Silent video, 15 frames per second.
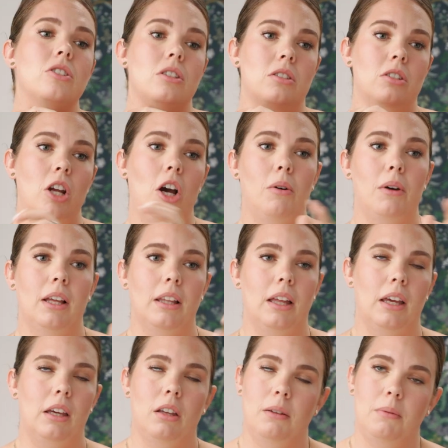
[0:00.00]
just knowing
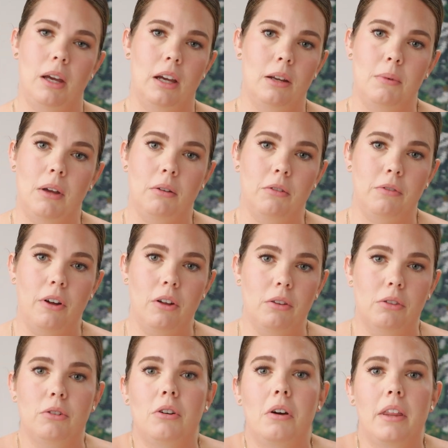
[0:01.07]
like I'm not going to be able to follow
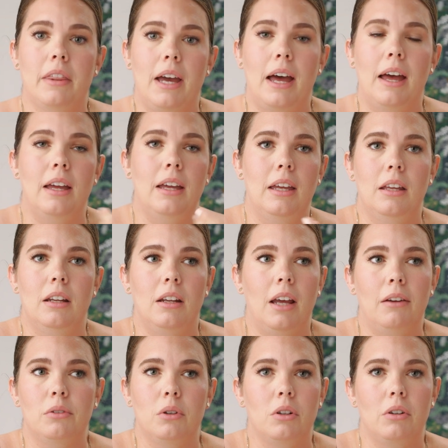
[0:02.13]
through on that and
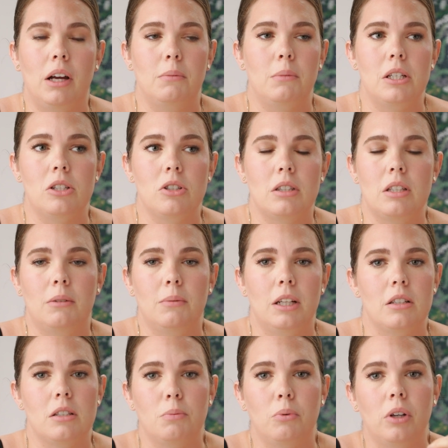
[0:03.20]
everyone around me is just going to be
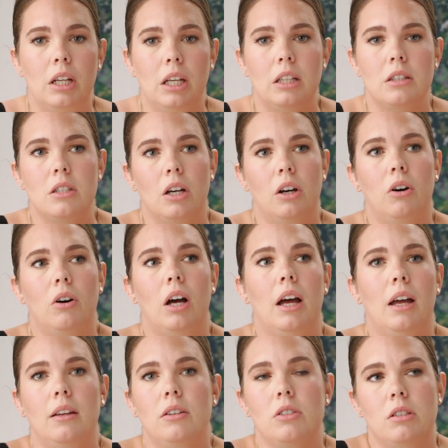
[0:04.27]
disappointed. So
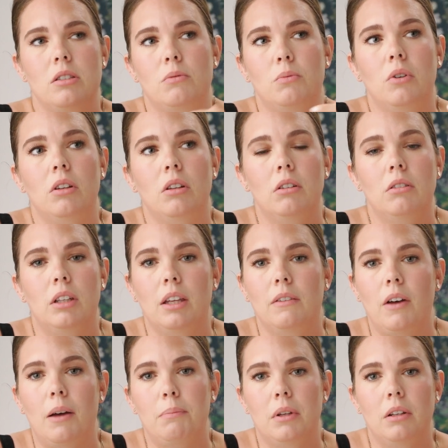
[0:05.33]
I just will
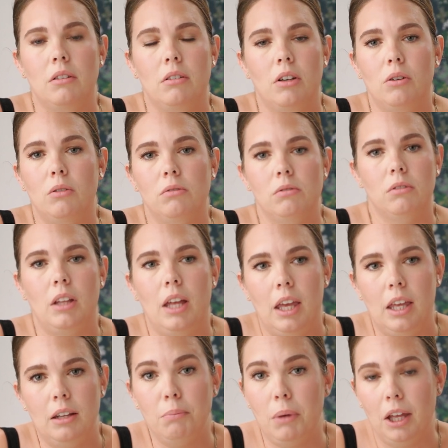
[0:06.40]
give up and go
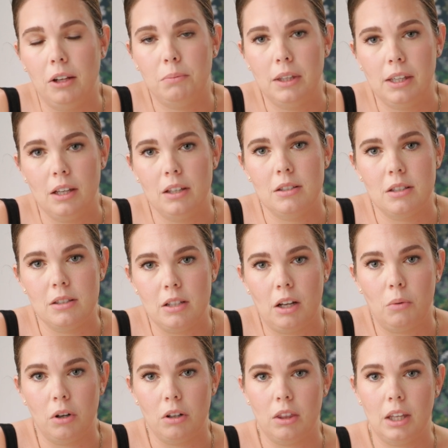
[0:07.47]
lay in bed because it's
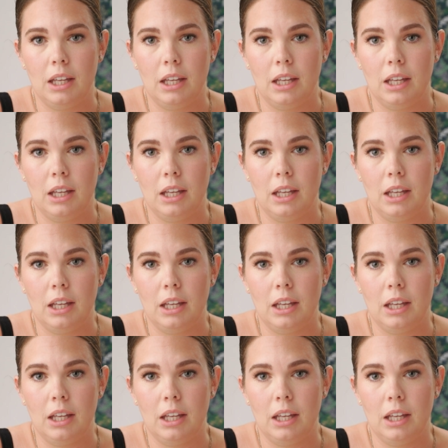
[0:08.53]
not worth